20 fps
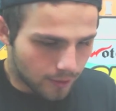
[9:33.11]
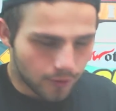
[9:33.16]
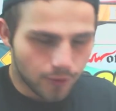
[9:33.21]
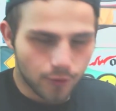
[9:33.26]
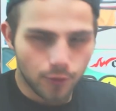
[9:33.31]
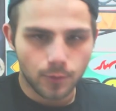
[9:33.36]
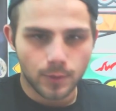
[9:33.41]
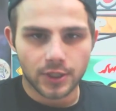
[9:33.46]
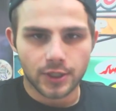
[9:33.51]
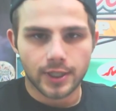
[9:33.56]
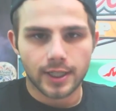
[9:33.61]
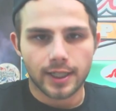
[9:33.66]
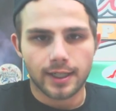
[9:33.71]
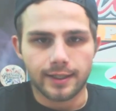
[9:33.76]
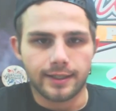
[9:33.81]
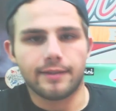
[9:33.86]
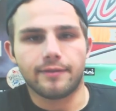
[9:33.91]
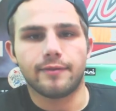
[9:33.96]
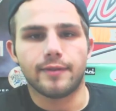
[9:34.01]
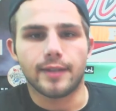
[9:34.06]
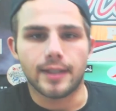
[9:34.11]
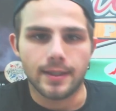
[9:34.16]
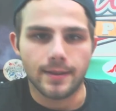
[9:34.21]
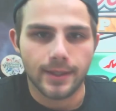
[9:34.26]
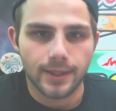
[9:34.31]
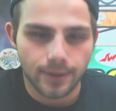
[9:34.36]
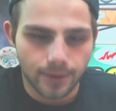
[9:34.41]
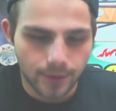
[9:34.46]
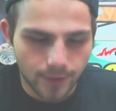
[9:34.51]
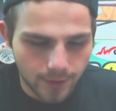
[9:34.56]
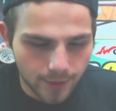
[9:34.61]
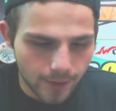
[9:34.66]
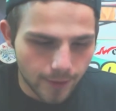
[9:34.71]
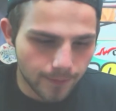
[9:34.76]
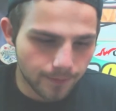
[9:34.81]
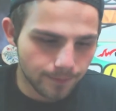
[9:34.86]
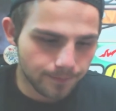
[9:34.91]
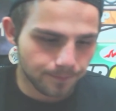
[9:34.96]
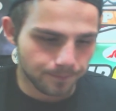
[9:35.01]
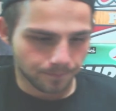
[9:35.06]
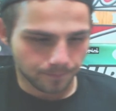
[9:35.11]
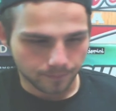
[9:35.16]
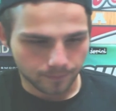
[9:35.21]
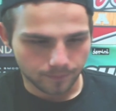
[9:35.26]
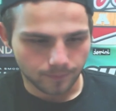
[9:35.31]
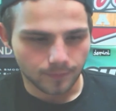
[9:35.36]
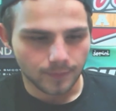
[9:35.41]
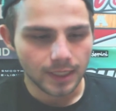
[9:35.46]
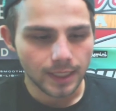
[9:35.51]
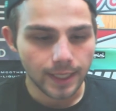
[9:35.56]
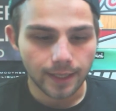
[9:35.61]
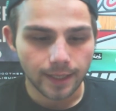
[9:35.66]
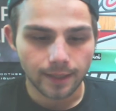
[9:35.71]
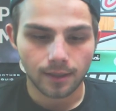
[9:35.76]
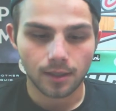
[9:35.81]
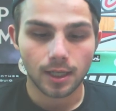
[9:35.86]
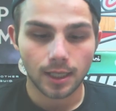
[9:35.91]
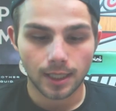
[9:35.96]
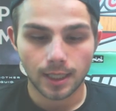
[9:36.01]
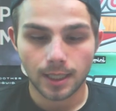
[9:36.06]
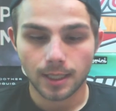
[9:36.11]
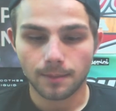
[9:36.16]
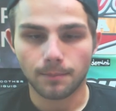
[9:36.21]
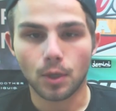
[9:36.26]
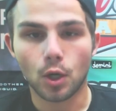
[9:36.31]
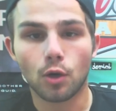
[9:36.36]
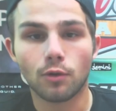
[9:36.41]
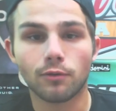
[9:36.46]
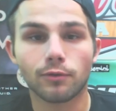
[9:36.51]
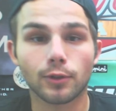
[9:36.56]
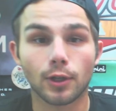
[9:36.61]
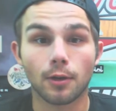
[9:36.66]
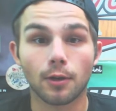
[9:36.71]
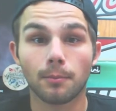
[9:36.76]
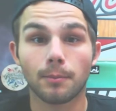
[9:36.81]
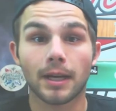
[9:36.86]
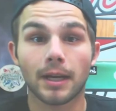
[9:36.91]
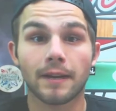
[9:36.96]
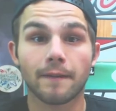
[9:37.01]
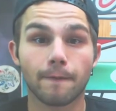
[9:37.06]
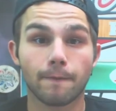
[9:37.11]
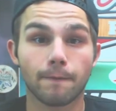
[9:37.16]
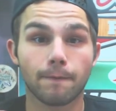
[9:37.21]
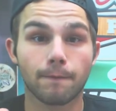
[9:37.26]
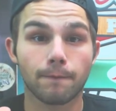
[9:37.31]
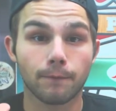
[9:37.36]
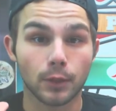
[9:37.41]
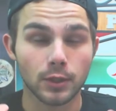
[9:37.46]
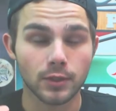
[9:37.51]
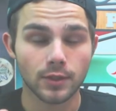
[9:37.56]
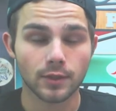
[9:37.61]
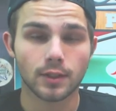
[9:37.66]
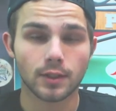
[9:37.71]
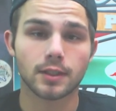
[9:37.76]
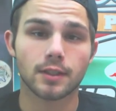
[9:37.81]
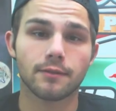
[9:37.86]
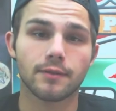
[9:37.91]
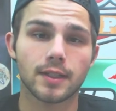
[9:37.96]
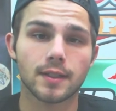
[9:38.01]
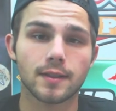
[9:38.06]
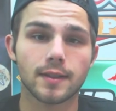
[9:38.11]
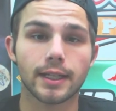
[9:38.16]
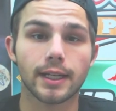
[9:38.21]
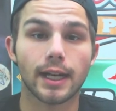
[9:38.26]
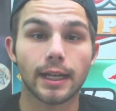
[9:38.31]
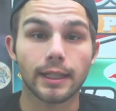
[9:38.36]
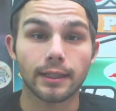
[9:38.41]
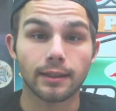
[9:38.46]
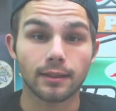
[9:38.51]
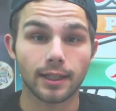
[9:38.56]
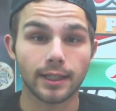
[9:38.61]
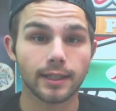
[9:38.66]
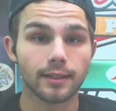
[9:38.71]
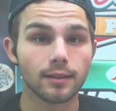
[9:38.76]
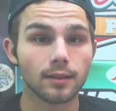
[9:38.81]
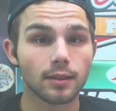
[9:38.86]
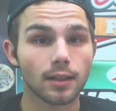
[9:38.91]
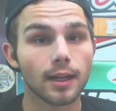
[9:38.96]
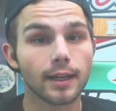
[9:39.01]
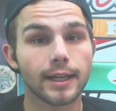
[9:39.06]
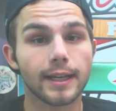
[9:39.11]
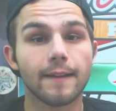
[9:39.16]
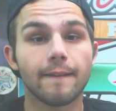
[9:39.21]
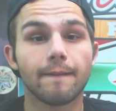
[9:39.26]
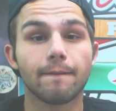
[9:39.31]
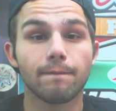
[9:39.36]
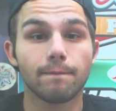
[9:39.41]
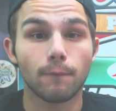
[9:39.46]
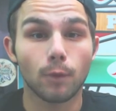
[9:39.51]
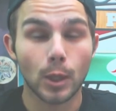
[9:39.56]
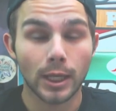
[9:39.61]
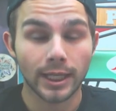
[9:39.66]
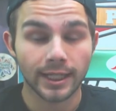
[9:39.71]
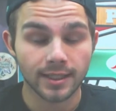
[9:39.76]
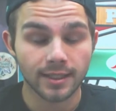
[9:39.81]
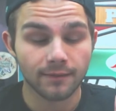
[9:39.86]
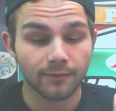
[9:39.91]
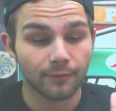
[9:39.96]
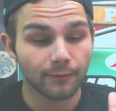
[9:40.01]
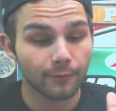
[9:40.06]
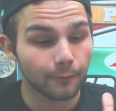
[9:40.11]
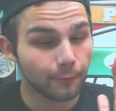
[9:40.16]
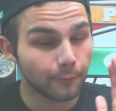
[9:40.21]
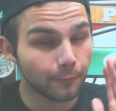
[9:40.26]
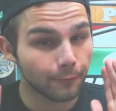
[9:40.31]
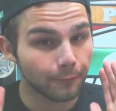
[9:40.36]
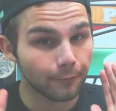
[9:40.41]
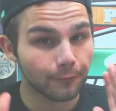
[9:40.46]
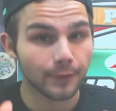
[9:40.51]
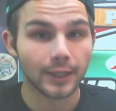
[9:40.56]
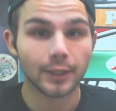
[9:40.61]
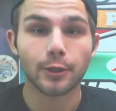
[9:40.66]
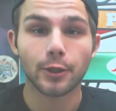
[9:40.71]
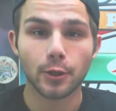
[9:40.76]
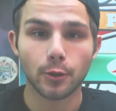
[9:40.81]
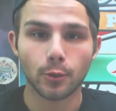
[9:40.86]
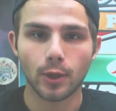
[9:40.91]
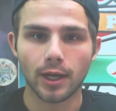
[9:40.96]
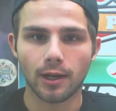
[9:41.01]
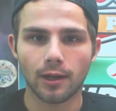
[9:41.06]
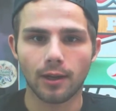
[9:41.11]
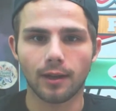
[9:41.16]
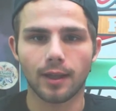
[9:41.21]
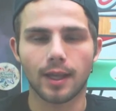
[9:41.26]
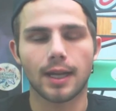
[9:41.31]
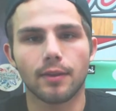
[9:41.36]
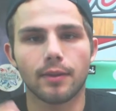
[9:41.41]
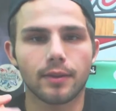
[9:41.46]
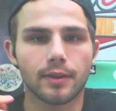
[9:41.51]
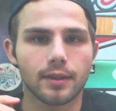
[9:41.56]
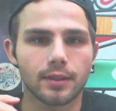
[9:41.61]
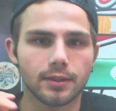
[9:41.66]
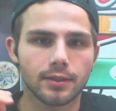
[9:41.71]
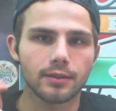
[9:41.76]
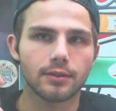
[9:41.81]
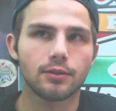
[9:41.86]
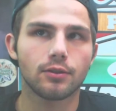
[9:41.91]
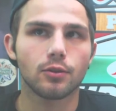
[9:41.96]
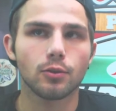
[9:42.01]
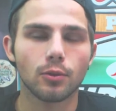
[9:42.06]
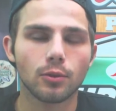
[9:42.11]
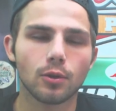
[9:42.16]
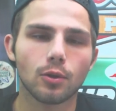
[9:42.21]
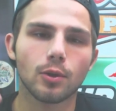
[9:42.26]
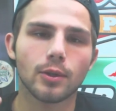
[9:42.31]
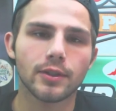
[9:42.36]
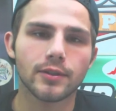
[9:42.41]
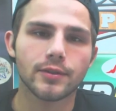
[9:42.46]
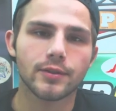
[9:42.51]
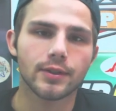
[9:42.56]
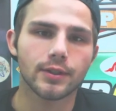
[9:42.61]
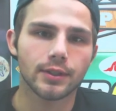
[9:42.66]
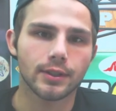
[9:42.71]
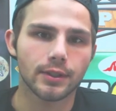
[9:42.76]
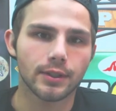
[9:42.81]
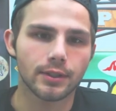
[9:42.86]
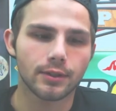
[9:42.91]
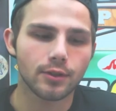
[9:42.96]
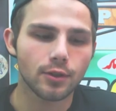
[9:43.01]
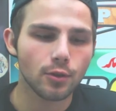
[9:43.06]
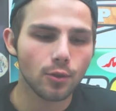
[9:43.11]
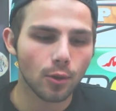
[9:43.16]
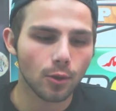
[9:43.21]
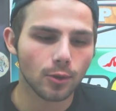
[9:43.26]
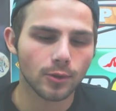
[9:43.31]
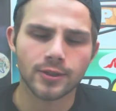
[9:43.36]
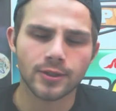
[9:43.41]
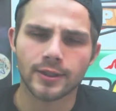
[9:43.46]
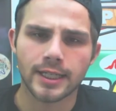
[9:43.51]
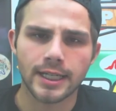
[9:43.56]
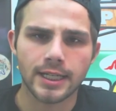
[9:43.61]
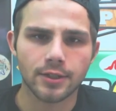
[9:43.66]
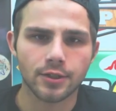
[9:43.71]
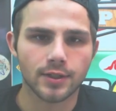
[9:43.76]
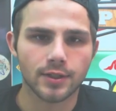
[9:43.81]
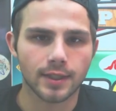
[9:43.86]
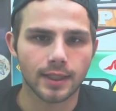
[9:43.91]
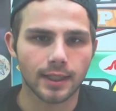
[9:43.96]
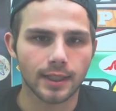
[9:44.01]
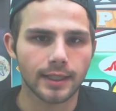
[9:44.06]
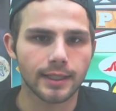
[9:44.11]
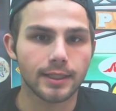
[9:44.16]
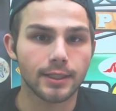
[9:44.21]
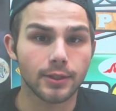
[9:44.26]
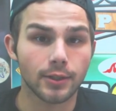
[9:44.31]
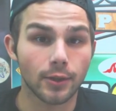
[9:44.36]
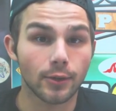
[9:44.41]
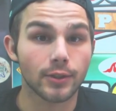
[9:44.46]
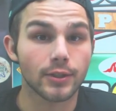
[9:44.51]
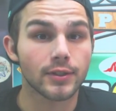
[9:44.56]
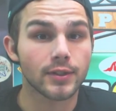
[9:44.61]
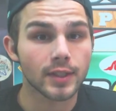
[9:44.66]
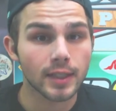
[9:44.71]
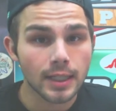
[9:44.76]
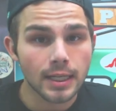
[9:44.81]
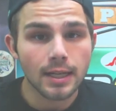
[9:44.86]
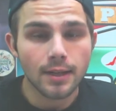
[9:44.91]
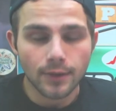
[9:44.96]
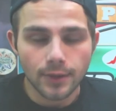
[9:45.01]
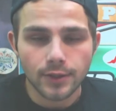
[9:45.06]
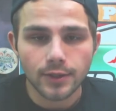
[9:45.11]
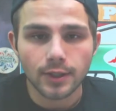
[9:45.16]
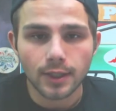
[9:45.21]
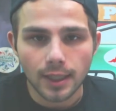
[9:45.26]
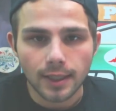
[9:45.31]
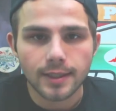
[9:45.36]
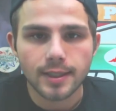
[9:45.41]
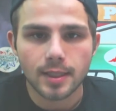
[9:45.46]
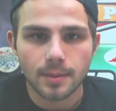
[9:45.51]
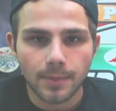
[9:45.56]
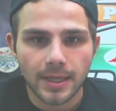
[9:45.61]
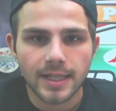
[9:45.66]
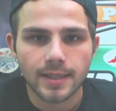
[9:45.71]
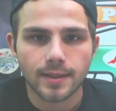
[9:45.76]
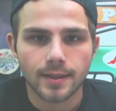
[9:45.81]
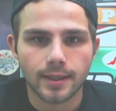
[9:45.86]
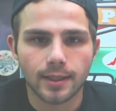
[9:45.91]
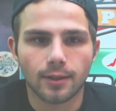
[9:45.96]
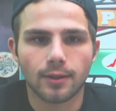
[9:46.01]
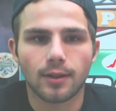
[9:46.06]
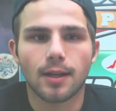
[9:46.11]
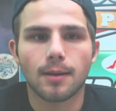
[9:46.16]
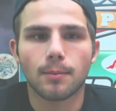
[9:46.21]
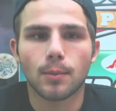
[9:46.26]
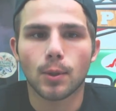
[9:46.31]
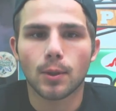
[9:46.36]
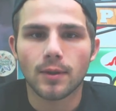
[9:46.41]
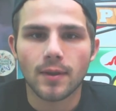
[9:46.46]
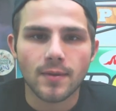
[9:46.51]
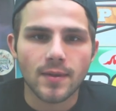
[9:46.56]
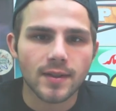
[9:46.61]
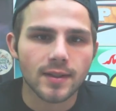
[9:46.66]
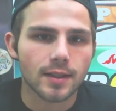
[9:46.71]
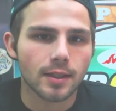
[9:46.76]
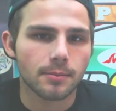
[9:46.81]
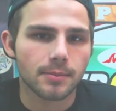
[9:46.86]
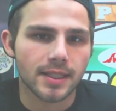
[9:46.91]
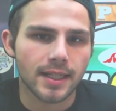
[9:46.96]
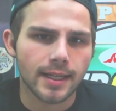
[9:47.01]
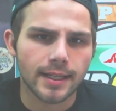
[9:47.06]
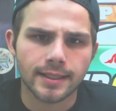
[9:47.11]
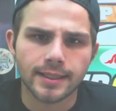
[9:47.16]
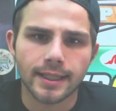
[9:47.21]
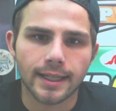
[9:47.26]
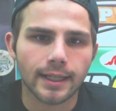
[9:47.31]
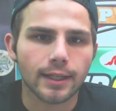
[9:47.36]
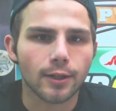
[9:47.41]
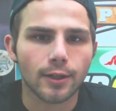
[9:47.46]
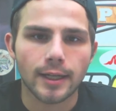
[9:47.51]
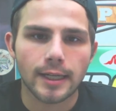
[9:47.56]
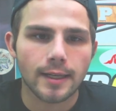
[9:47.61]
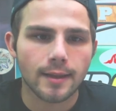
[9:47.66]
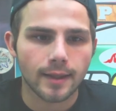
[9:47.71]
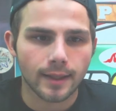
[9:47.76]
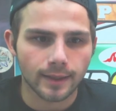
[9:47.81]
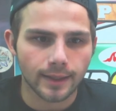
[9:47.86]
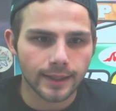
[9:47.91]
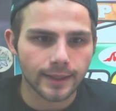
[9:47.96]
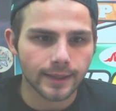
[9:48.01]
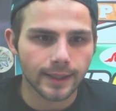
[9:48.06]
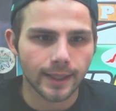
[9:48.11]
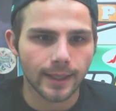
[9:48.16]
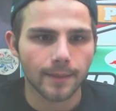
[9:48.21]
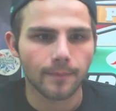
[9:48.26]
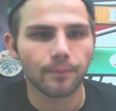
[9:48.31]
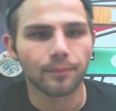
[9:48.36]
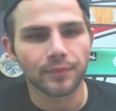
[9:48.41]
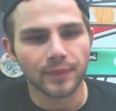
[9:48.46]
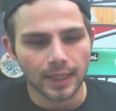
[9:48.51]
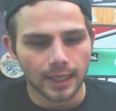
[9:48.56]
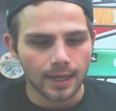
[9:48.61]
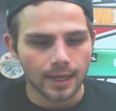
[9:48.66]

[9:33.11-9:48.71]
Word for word: too much cotton to fit in there. So yeah, um, overall, my first thoughts of this thing, I like it a lot. It wicks very well. The dual coils, the two holes on each side, you know, there's there's a lot of space there, a lot more than the sub tank deck or anything like that.